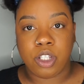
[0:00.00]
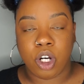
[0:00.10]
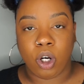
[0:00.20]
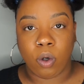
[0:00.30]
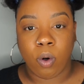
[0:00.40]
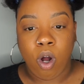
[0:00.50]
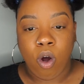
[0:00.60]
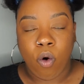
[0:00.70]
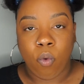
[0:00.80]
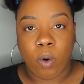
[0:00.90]
So
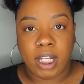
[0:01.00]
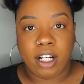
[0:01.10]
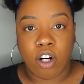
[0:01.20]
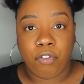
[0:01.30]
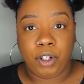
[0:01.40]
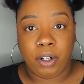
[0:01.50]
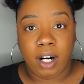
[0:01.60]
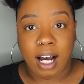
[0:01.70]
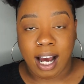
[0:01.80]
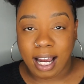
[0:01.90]
when they go for their
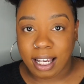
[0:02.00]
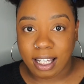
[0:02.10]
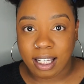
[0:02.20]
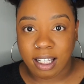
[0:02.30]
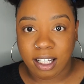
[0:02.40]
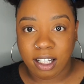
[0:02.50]
hike,